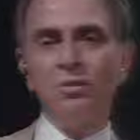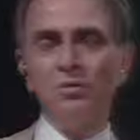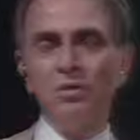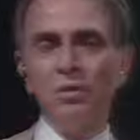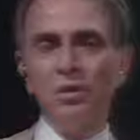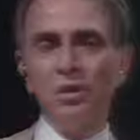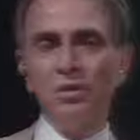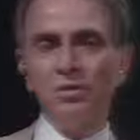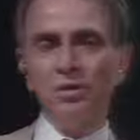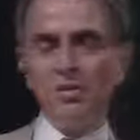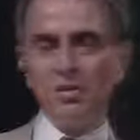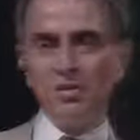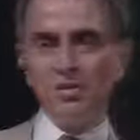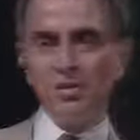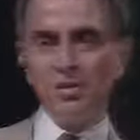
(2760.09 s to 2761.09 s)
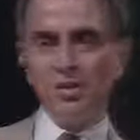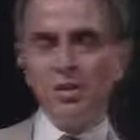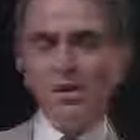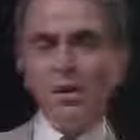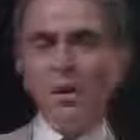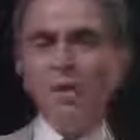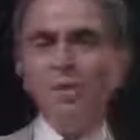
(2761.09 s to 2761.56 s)
of new ideas
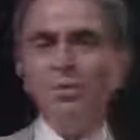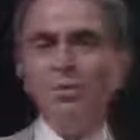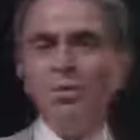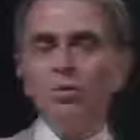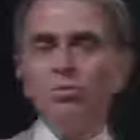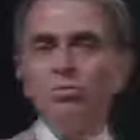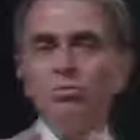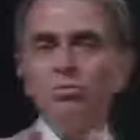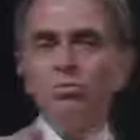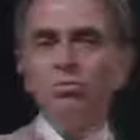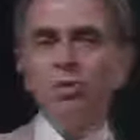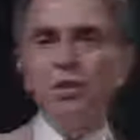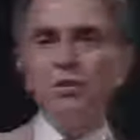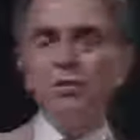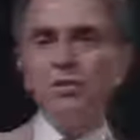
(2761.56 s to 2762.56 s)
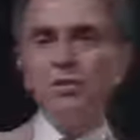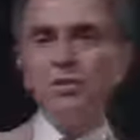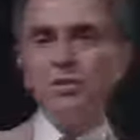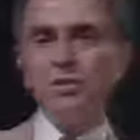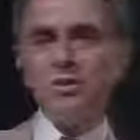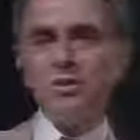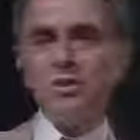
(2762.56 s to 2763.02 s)
and the most
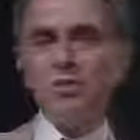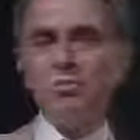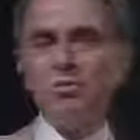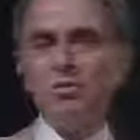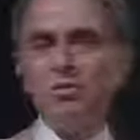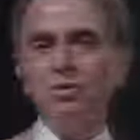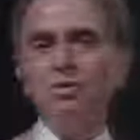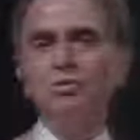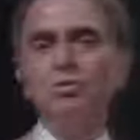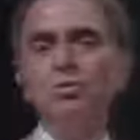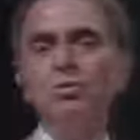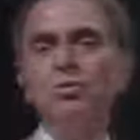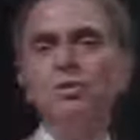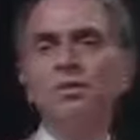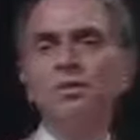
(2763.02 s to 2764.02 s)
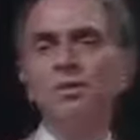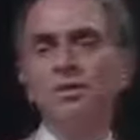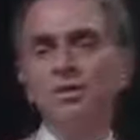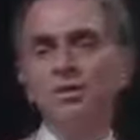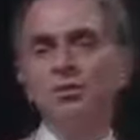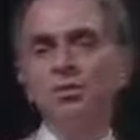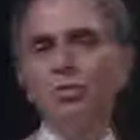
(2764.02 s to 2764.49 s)
rigorous and skeptical scrutiny
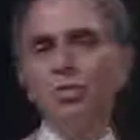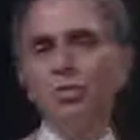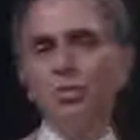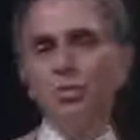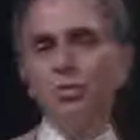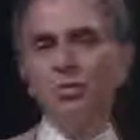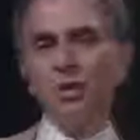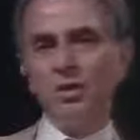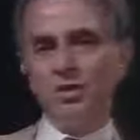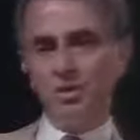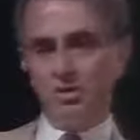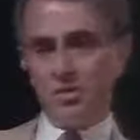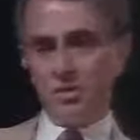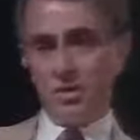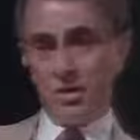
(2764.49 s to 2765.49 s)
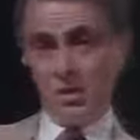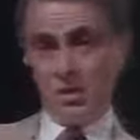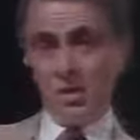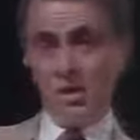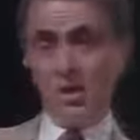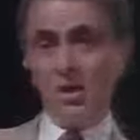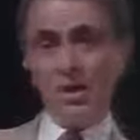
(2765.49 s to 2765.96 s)
of new and old ideas,
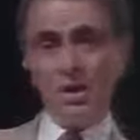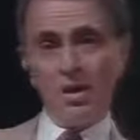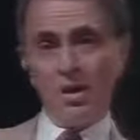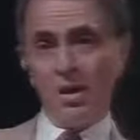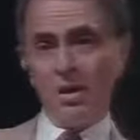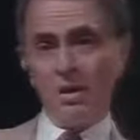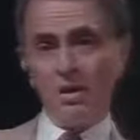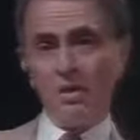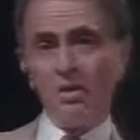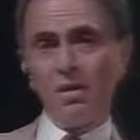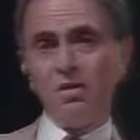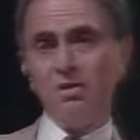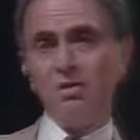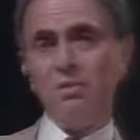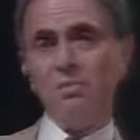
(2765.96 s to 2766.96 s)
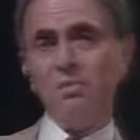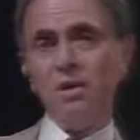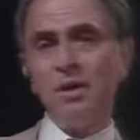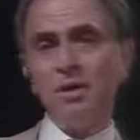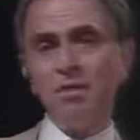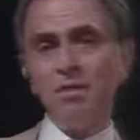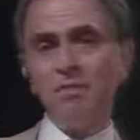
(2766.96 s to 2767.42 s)
I think that is the
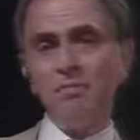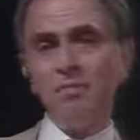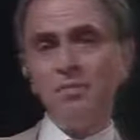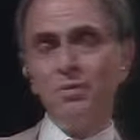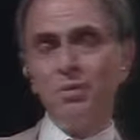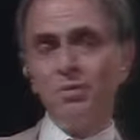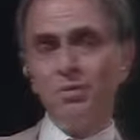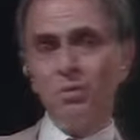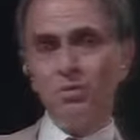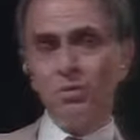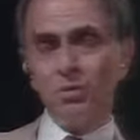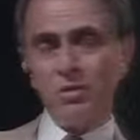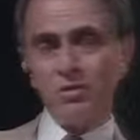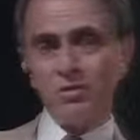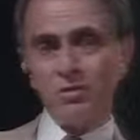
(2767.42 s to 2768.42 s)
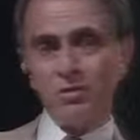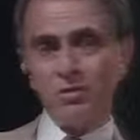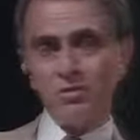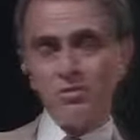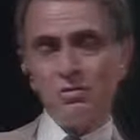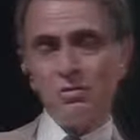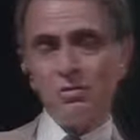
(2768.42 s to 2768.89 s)
path to the future, not just
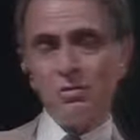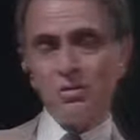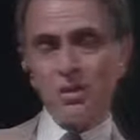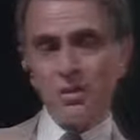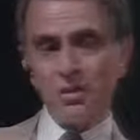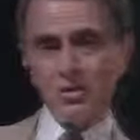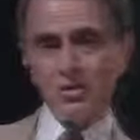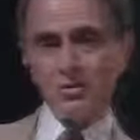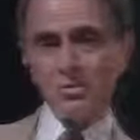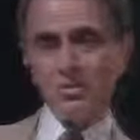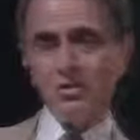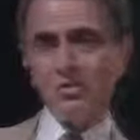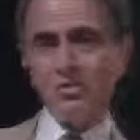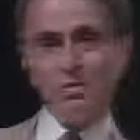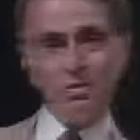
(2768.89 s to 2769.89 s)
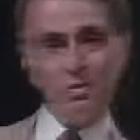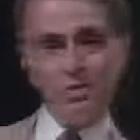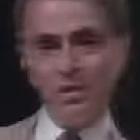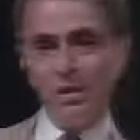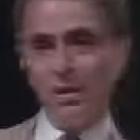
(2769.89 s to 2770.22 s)
for science, but